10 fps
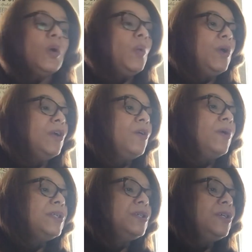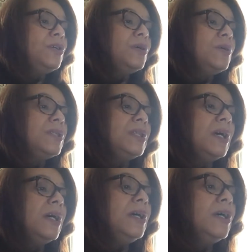We're going to use
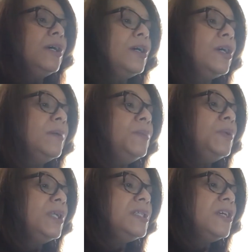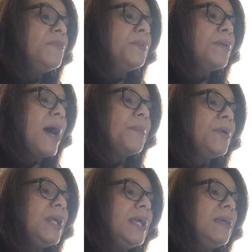the commutative
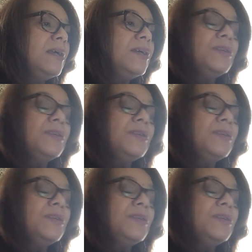property